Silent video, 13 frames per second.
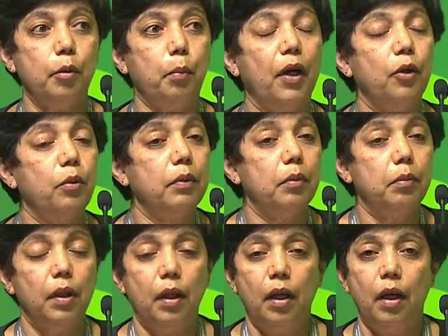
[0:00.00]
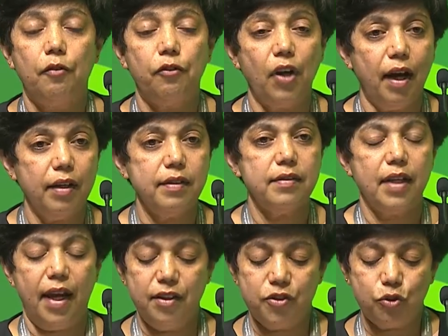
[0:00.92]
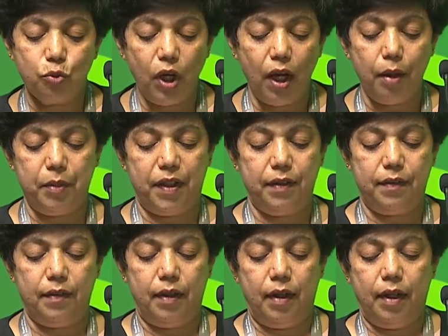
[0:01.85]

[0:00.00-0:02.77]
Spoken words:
about floods and tsunamis.